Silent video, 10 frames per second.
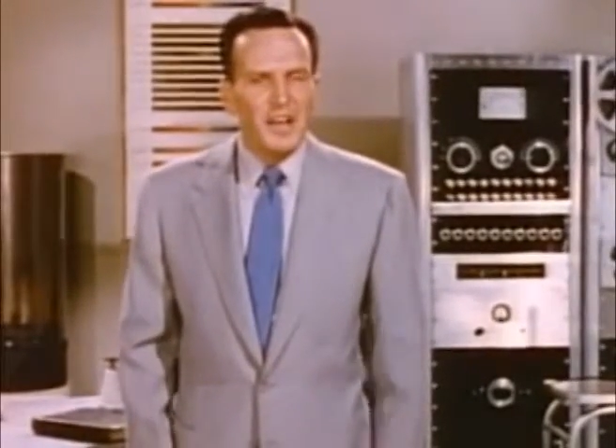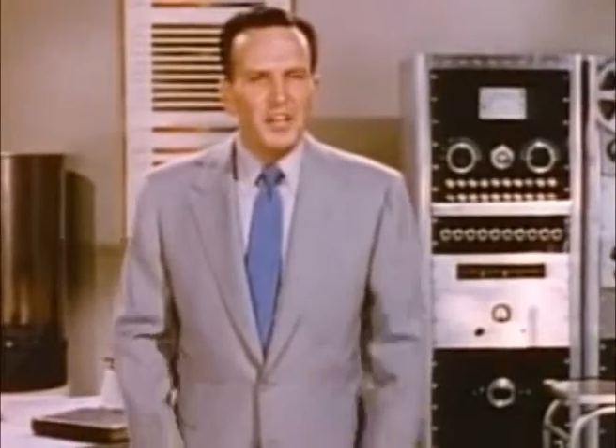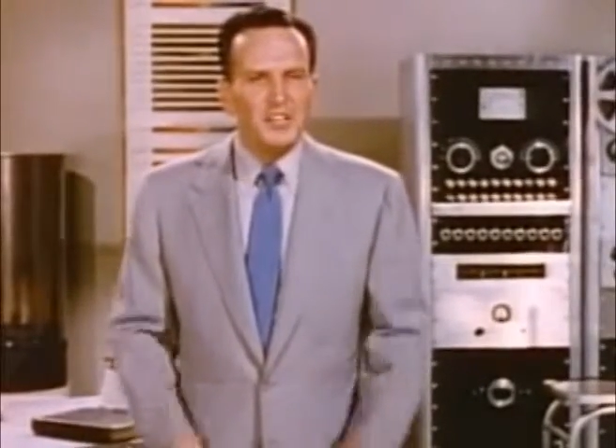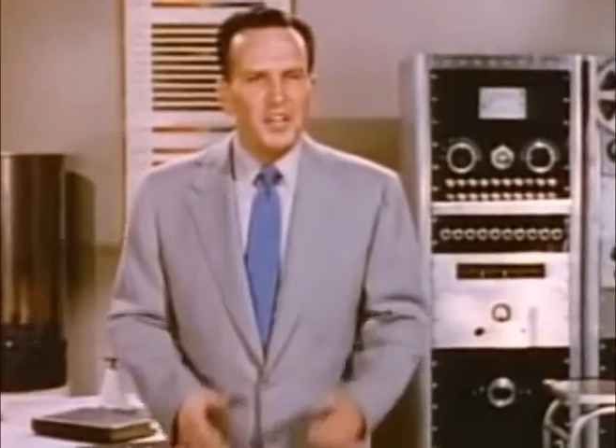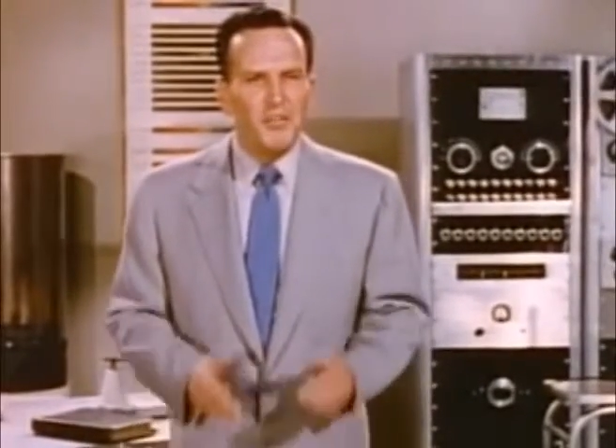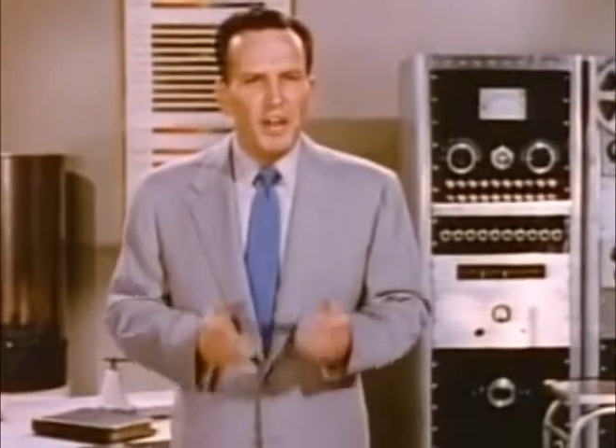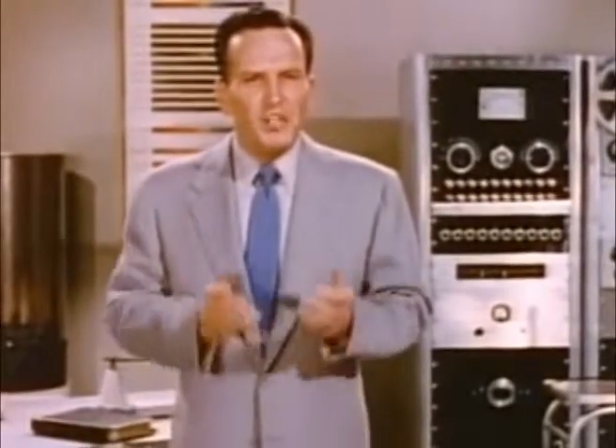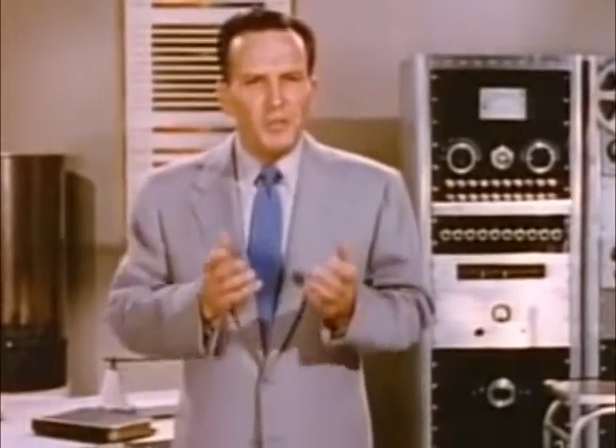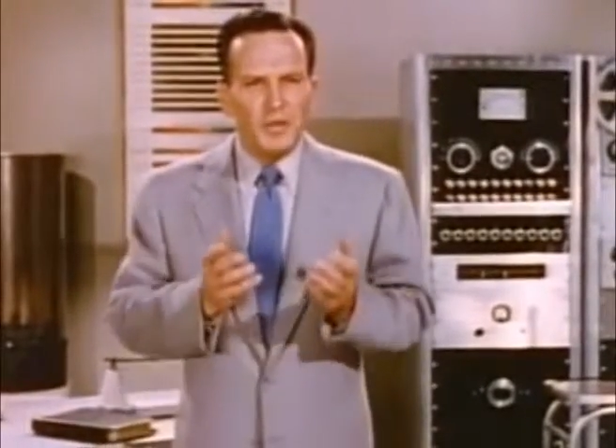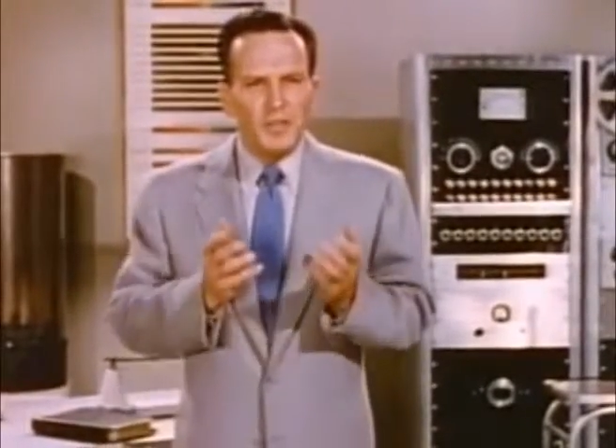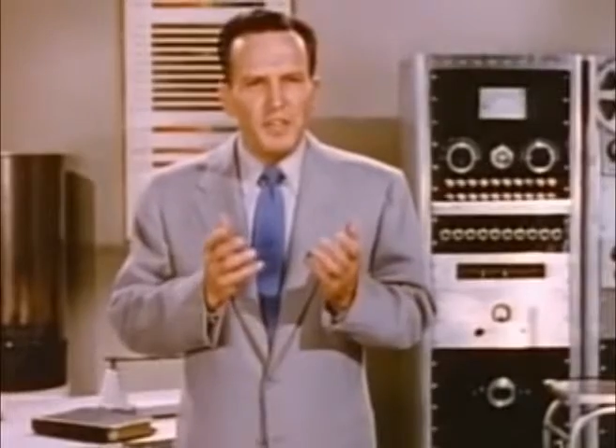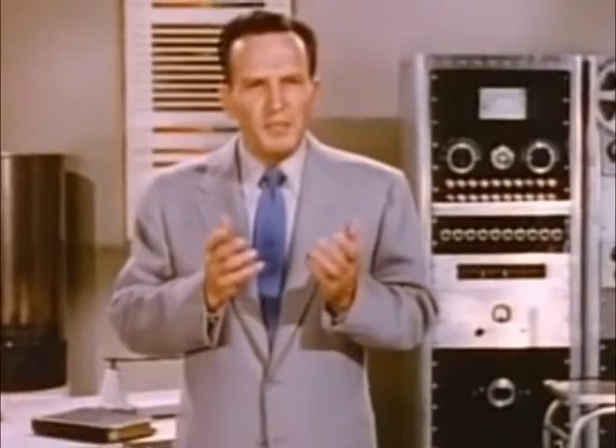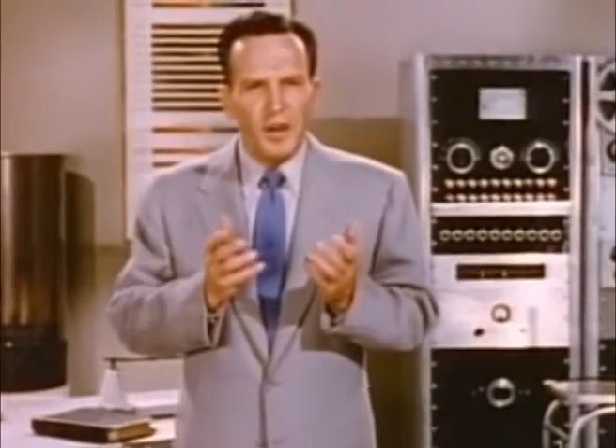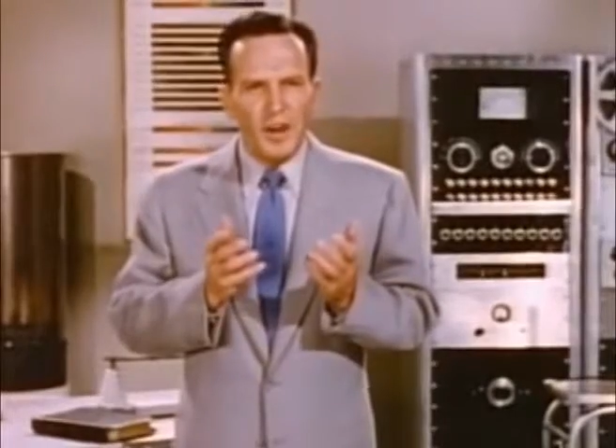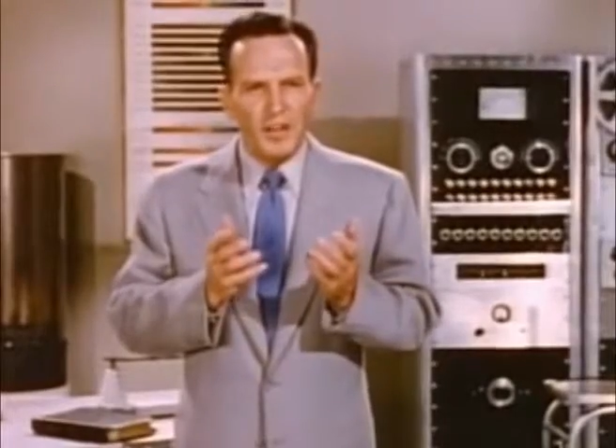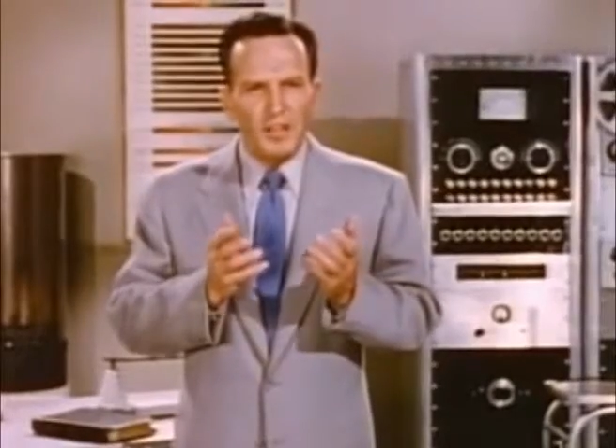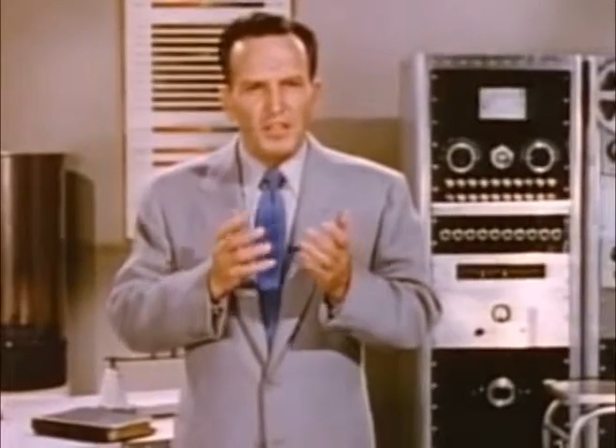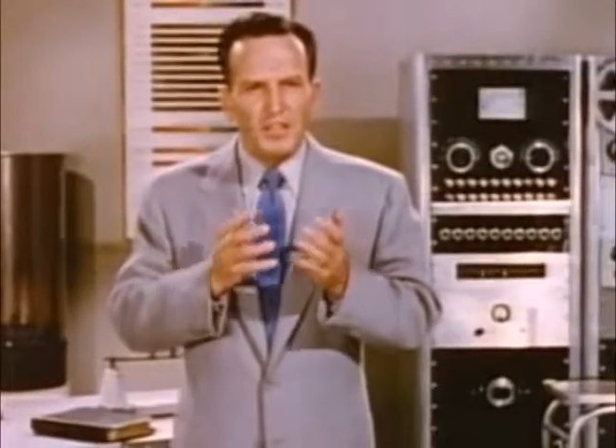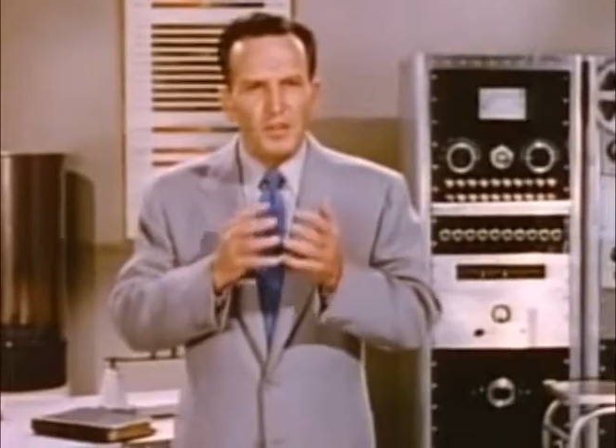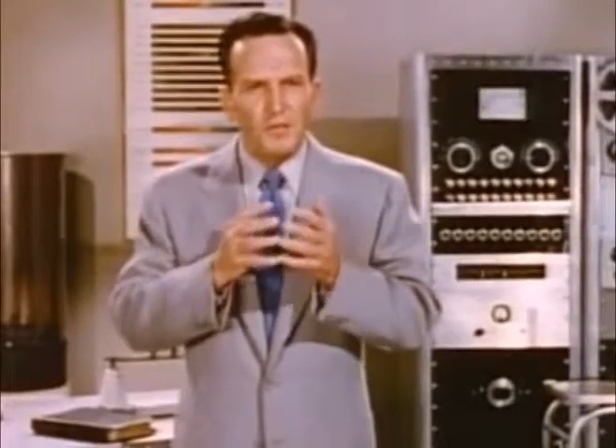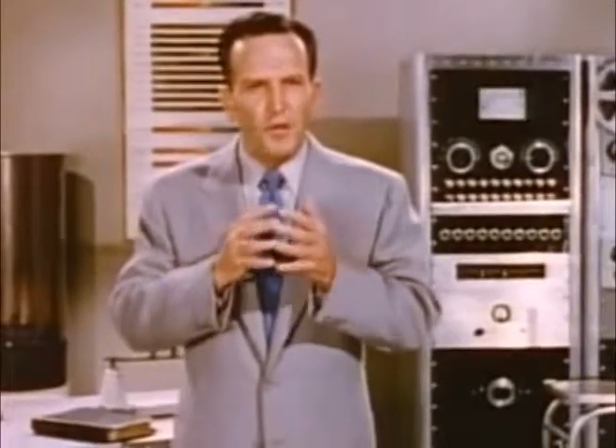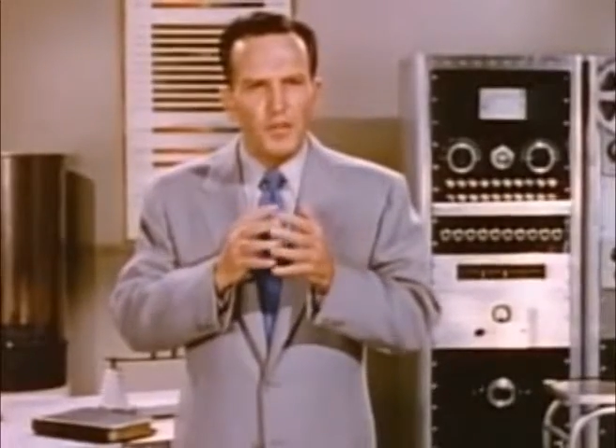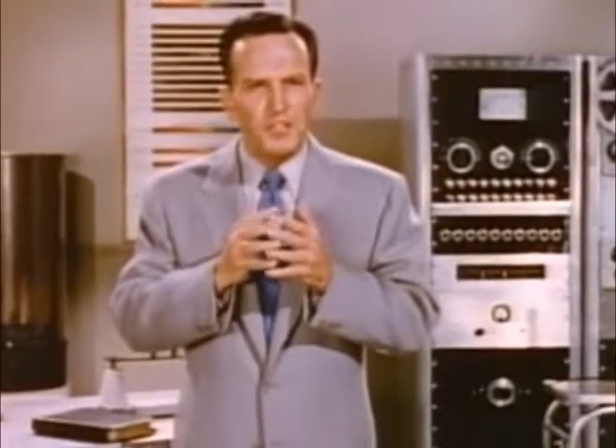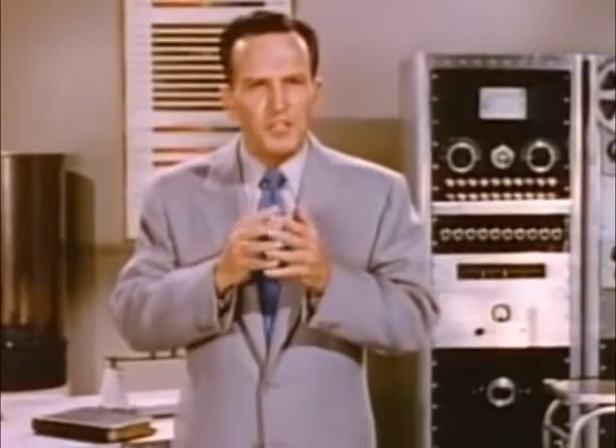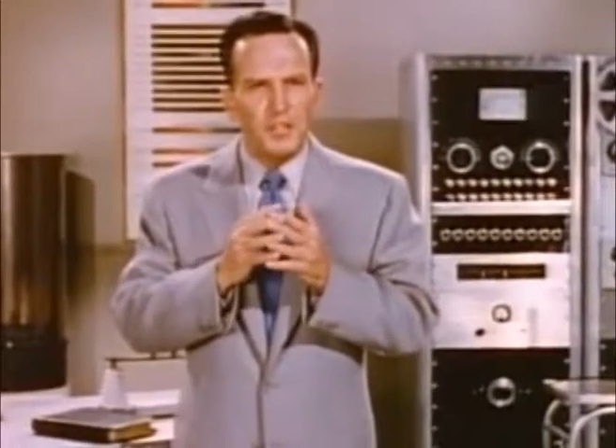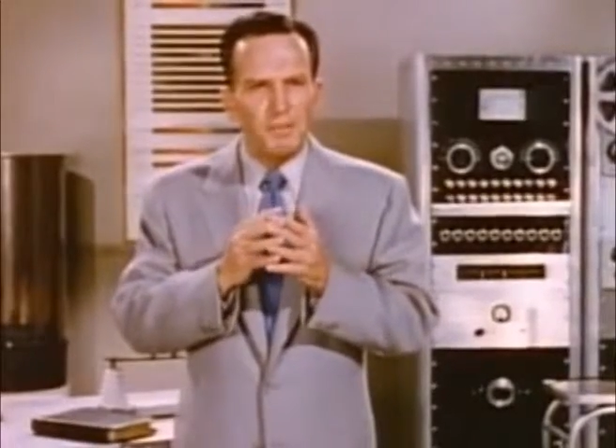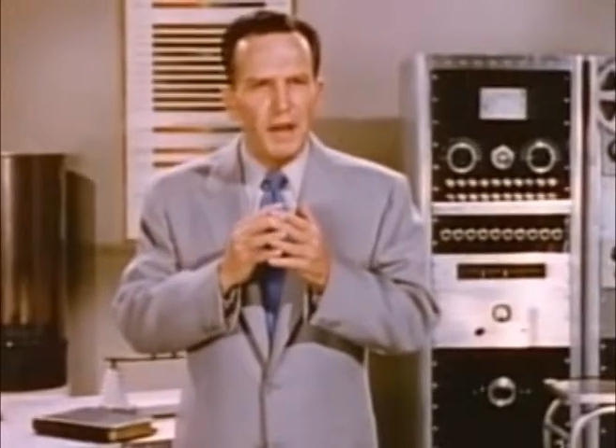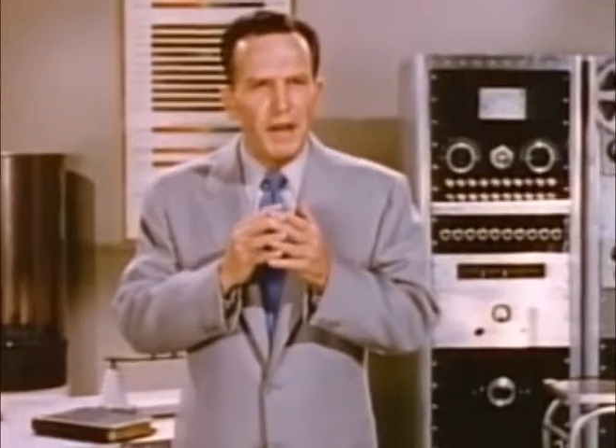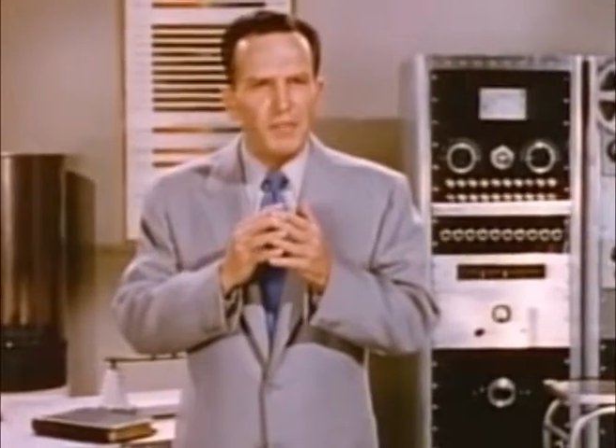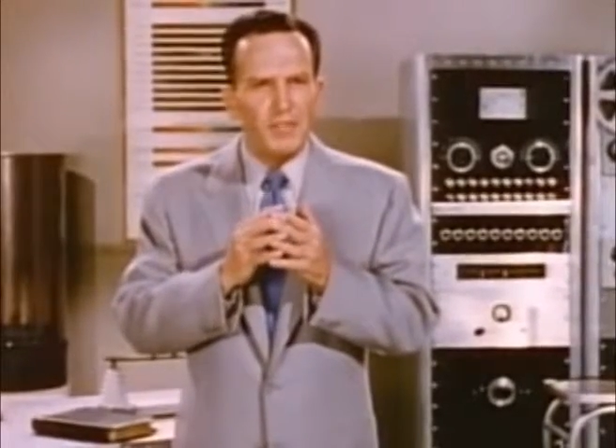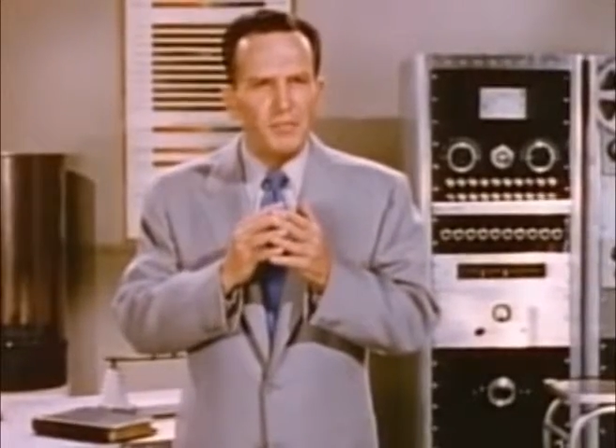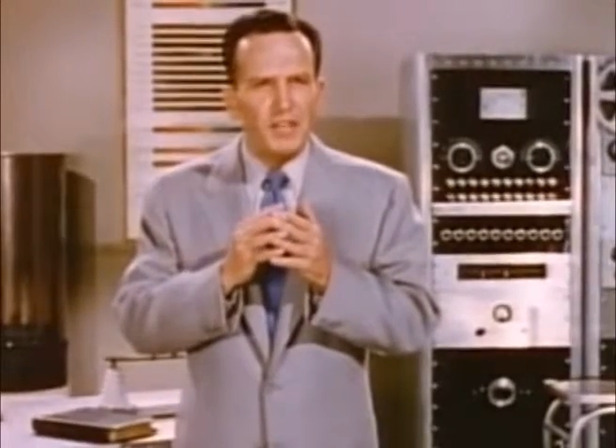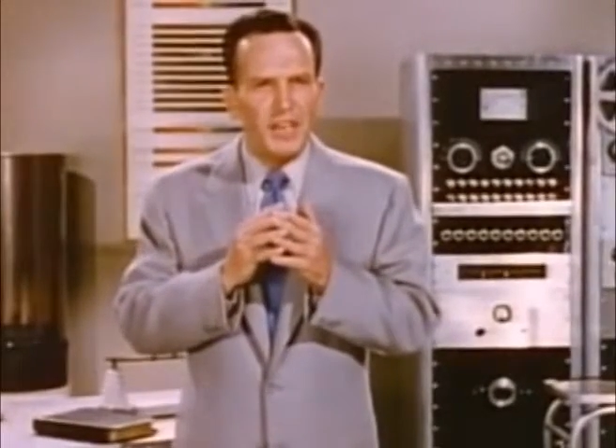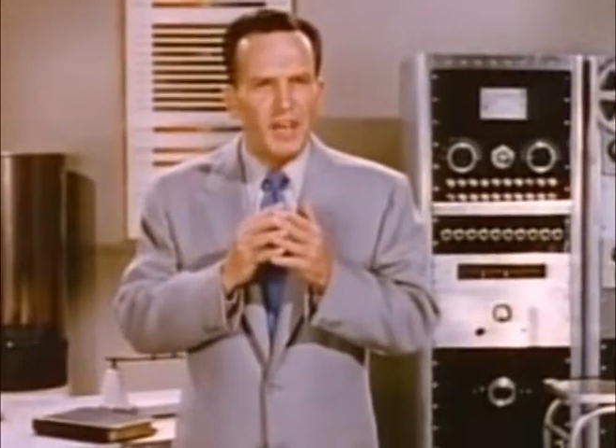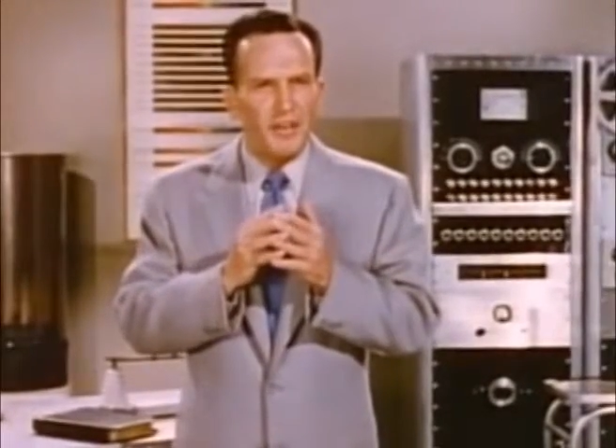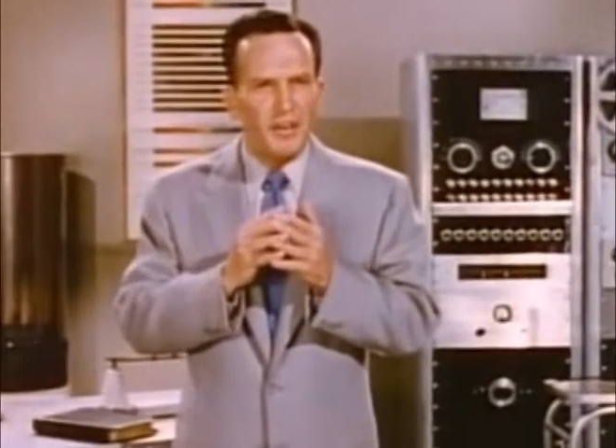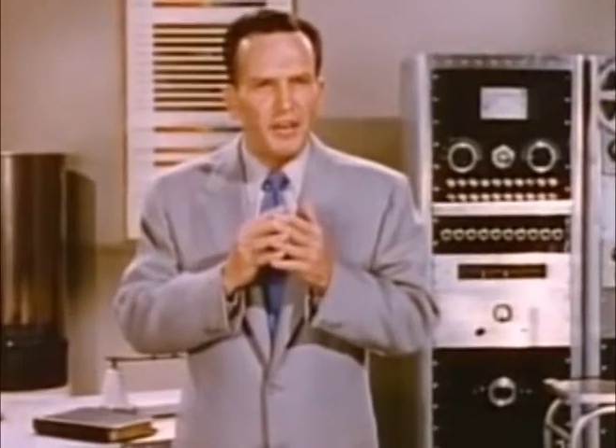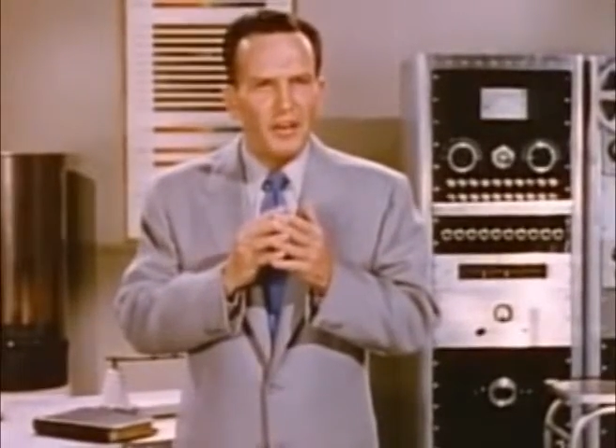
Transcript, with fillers: It is the arrangement of these particles and the forces that bind them together